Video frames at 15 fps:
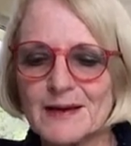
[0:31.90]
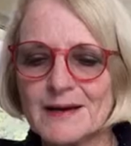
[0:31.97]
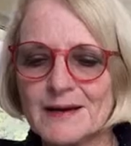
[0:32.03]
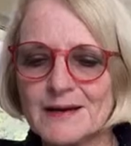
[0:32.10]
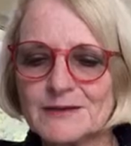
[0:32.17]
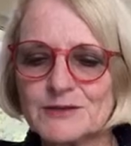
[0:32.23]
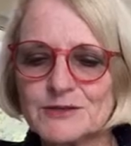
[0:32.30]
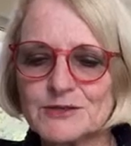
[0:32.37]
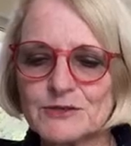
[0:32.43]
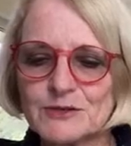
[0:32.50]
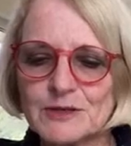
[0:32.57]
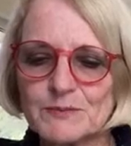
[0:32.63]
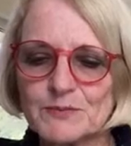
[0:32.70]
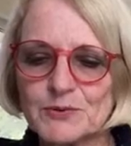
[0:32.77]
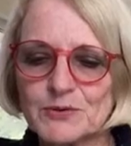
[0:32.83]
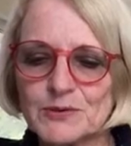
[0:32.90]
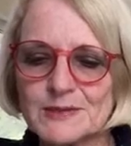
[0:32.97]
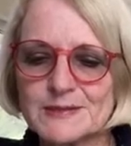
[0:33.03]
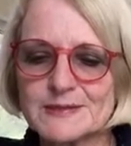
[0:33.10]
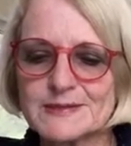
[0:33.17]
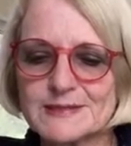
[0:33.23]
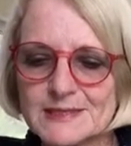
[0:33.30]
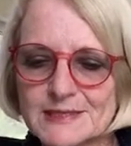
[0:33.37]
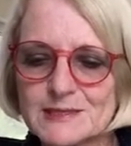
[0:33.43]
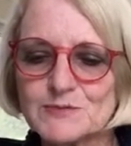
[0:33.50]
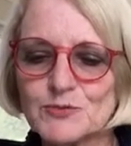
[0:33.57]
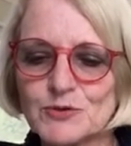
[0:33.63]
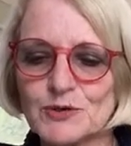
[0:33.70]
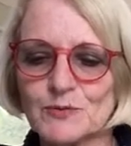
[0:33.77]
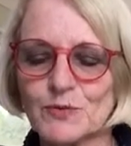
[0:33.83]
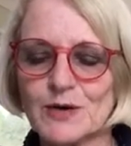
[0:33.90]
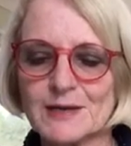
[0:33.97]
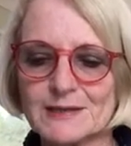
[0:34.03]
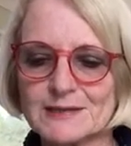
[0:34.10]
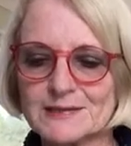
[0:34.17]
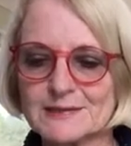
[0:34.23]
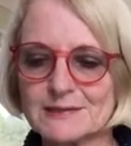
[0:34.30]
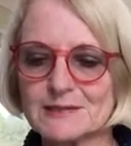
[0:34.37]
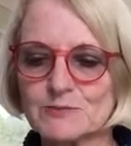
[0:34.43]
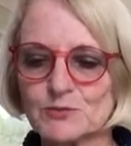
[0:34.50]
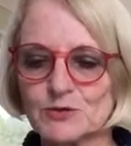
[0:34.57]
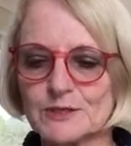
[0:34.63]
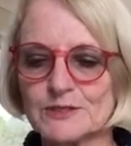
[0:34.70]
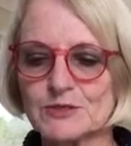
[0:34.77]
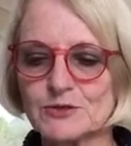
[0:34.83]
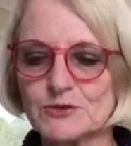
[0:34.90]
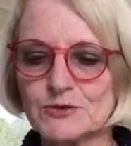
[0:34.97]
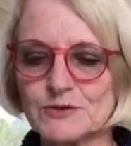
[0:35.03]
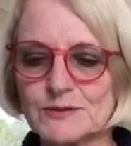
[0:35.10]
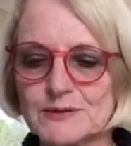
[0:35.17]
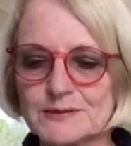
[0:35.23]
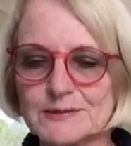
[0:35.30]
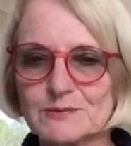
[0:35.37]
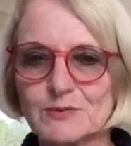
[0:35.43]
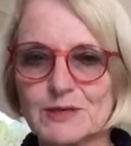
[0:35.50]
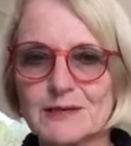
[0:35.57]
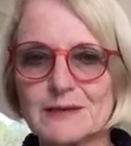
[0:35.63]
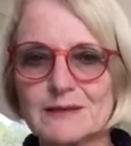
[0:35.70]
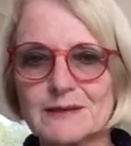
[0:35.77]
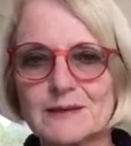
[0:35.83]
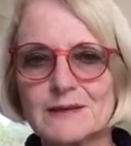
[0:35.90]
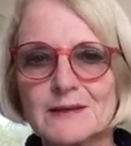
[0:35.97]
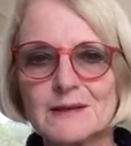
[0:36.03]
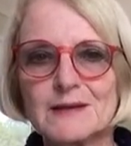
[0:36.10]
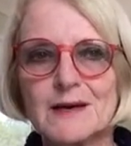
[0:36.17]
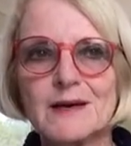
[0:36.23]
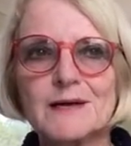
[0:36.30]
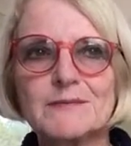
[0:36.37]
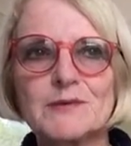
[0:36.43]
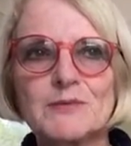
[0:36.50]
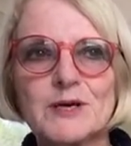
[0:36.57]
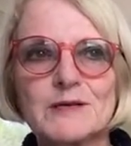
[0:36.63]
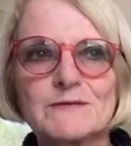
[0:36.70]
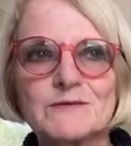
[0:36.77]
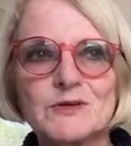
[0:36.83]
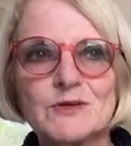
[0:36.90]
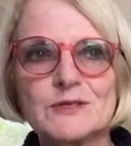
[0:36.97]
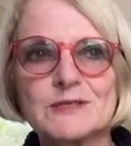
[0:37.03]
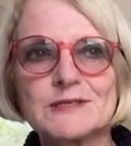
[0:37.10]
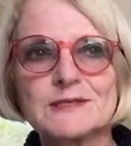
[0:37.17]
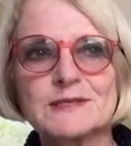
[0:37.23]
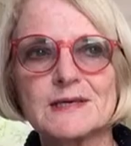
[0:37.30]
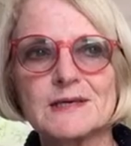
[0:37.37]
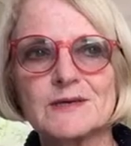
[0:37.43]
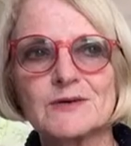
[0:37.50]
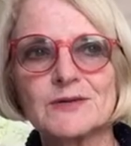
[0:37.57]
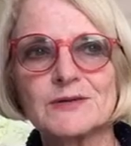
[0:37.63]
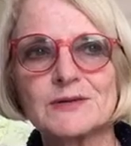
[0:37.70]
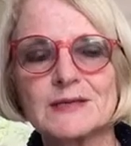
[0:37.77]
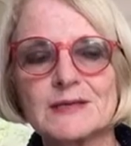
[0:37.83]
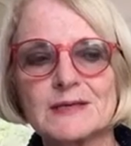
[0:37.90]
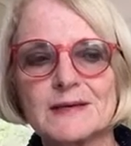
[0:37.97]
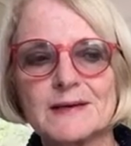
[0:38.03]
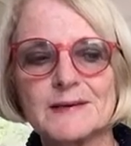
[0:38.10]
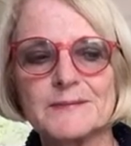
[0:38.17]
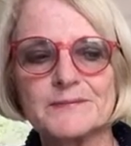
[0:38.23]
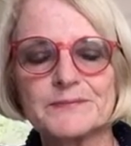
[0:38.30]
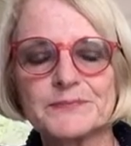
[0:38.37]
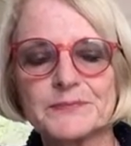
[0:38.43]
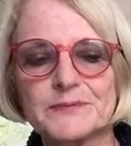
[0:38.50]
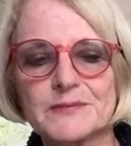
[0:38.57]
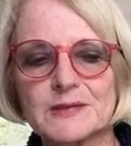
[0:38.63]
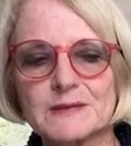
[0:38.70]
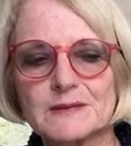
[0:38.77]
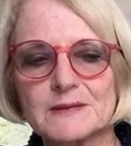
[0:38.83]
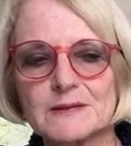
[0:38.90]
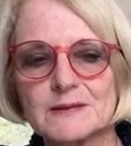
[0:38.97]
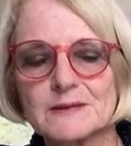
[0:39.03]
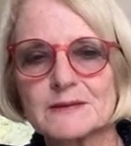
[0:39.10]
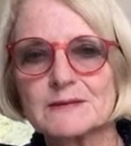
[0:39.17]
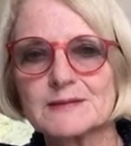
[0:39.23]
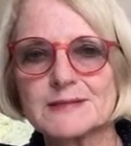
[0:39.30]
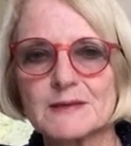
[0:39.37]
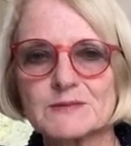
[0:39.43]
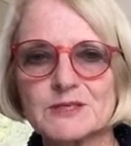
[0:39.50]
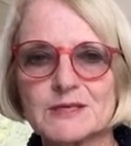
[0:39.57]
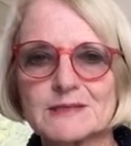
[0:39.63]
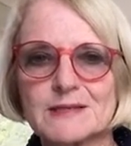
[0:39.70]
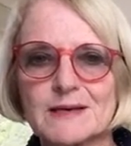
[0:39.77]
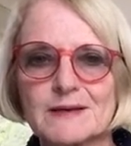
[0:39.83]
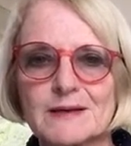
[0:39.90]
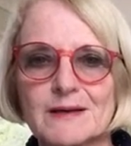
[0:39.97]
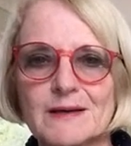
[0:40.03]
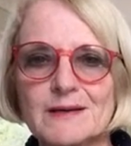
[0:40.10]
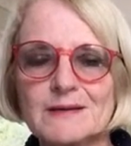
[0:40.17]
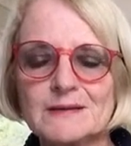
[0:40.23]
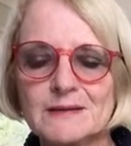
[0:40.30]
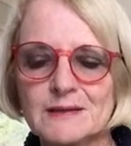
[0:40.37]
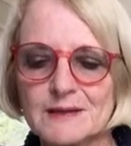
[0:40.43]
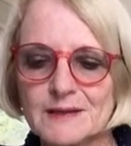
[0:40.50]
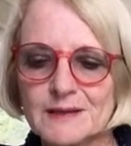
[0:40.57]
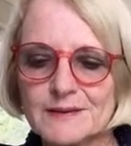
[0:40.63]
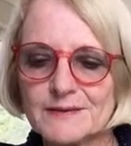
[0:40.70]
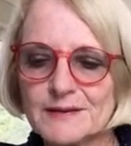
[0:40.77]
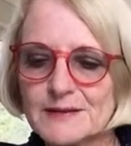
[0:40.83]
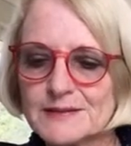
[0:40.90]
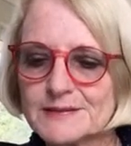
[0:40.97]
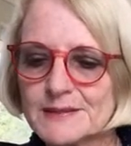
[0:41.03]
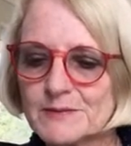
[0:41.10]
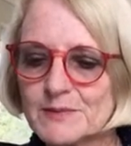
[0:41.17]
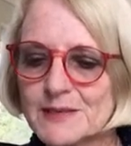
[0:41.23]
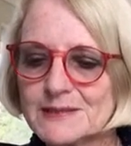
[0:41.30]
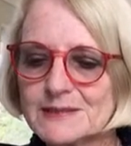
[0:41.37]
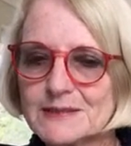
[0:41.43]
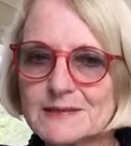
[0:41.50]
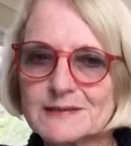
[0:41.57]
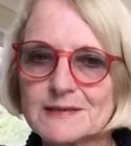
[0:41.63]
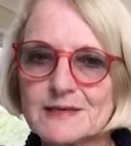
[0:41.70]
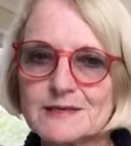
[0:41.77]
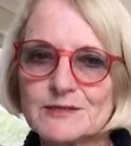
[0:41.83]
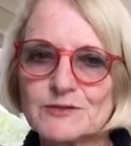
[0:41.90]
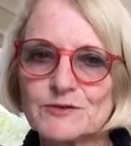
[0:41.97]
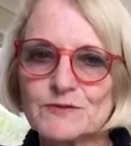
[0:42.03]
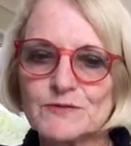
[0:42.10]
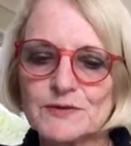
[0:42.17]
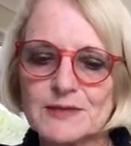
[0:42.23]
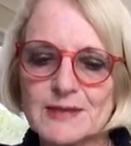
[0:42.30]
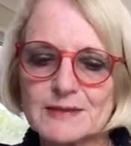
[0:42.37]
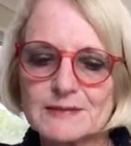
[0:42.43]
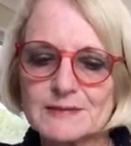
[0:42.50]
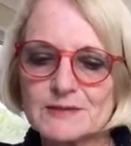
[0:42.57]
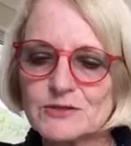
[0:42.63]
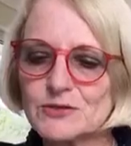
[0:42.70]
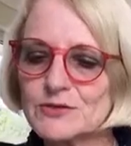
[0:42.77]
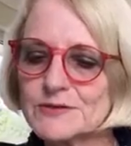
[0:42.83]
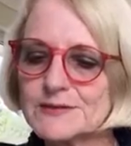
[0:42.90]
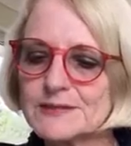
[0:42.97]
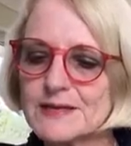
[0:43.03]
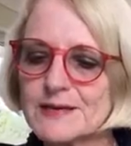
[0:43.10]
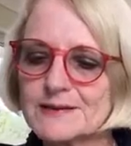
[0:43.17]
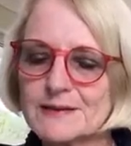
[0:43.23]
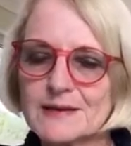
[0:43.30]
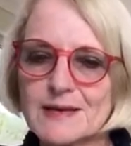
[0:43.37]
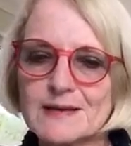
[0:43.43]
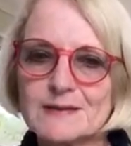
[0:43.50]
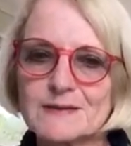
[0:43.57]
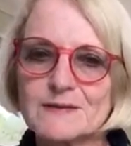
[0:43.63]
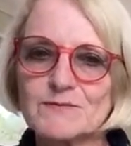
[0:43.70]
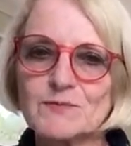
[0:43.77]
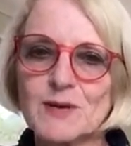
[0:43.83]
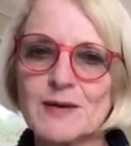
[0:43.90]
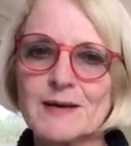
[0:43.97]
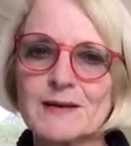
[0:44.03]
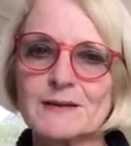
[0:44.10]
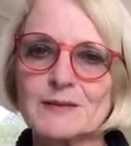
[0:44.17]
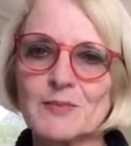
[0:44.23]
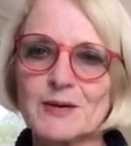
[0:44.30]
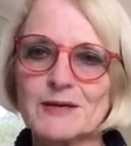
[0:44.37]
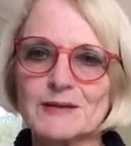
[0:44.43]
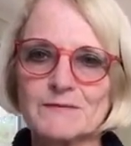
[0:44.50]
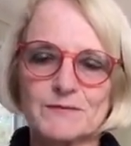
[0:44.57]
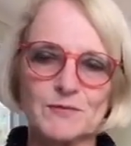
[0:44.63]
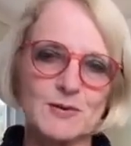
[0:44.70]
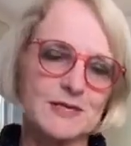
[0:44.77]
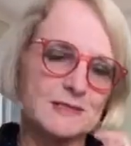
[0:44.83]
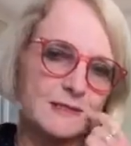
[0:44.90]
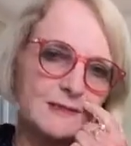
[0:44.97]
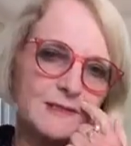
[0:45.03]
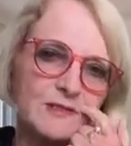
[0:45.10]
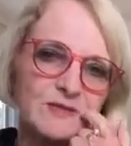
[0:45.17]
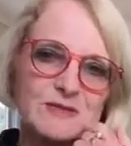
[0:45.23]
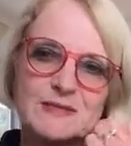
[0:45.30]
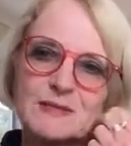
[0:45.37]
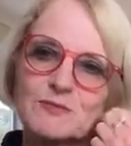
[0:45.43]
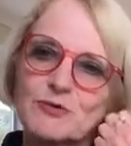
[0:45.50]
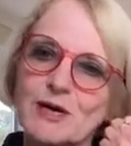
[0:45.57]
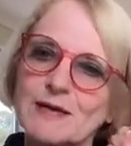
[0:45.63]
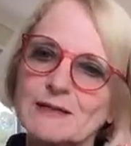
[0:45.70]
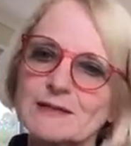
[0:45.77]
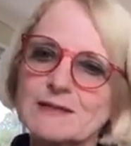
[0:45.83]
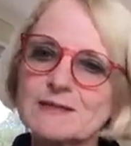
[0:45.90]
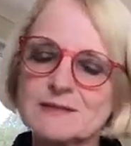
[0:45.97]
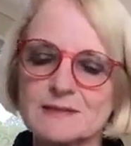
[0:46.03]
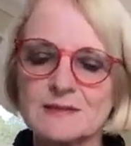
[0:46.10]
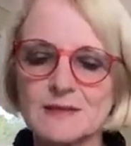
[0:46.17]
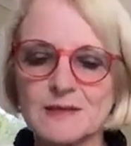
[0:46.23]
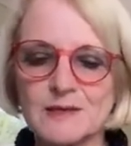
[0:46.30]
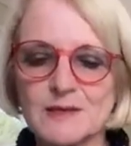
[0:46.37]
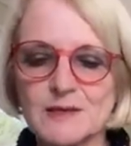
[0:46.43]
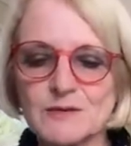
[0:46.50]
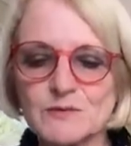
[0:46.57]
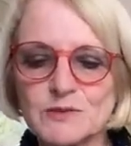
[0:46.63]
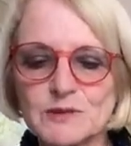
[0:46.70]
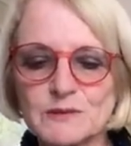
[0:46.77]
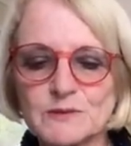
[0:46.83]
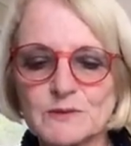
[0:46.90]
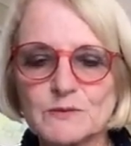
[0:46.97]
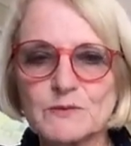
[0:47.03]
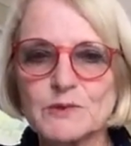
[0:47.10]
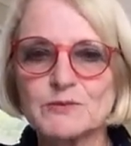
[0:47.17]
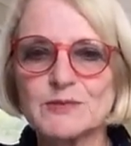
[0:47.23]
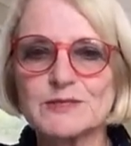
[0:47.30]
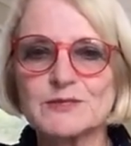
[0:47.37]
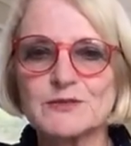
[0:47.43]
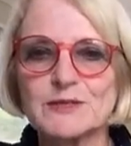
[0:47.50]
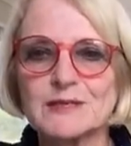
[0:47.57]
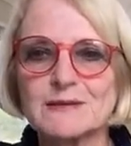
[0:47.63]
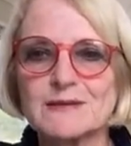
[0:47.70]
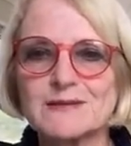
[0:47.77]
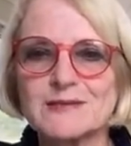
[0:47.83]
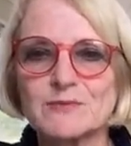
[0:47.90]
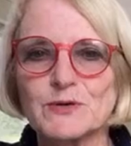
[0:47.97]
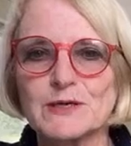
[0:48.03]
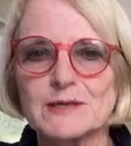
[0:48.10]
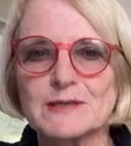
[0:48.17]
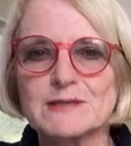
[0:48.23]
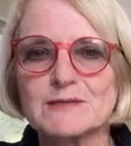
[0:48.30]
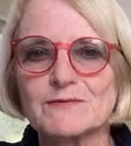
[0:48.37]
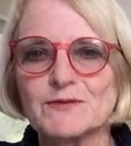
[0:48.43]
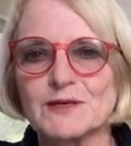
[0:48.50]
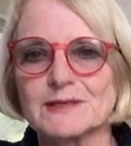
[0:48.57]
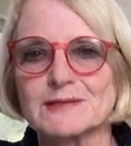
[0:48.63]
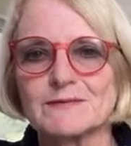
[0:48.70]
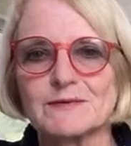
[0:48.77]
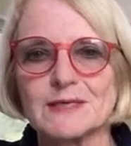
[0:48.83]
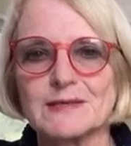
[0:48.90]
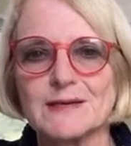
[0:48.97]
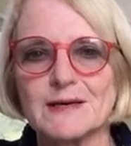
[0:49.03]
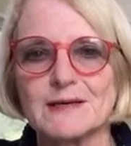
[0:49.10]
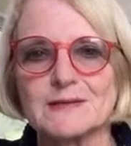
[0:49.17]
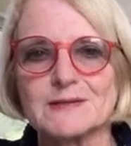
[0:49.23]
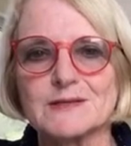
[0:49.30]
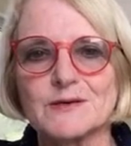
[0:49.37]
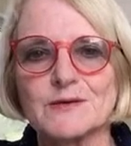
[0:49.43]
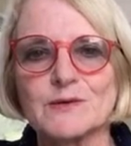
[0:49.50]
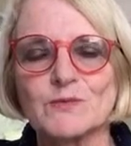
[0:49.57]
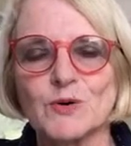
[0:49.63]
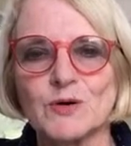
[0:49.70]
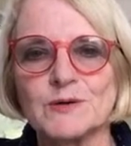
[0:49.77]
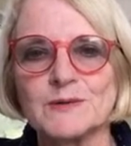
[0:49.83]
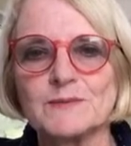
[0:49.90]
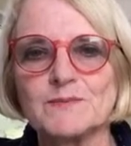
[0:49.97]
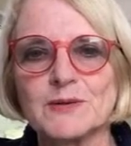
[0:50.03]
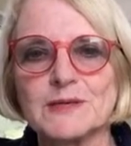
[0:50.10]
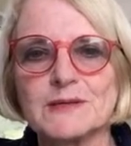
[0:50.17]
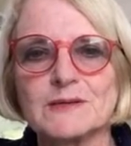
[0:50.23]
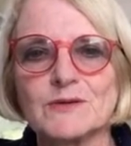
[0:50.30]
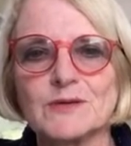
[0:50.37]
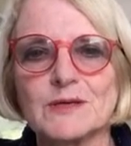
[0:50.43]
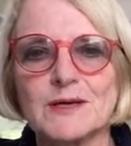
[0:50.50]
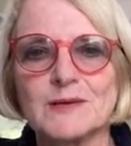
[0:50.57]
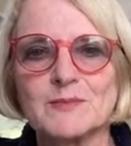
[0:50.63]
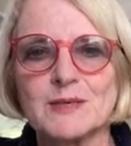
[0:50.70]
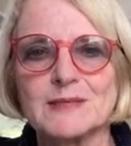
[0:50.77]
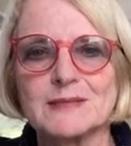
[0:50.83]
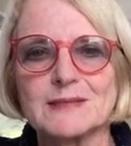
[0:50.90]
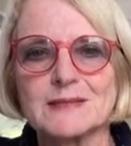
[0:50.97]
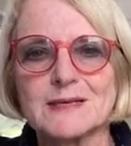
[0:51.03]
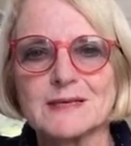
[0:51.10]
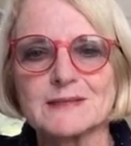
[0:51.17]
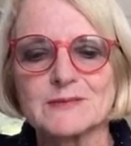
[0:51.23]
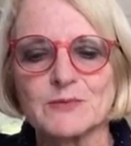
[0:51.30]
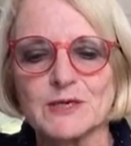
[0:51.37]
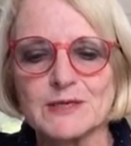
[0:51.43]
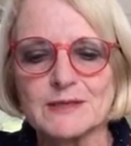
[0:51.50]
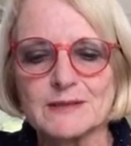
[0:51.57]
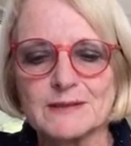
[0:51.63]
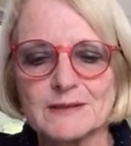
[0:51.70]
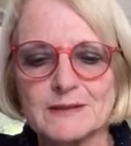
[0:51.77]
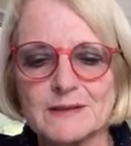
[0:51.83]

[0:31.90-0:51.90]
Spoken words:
And you're doing point 6, point 1 and 6.2 this week. You might have noticed that on the subject outline, there's a meeting scheduled for next Tuesday, the 8th of May, about information literacy practice. Well, what we're doing this week is effectively that, so there won't be an online meeting next week.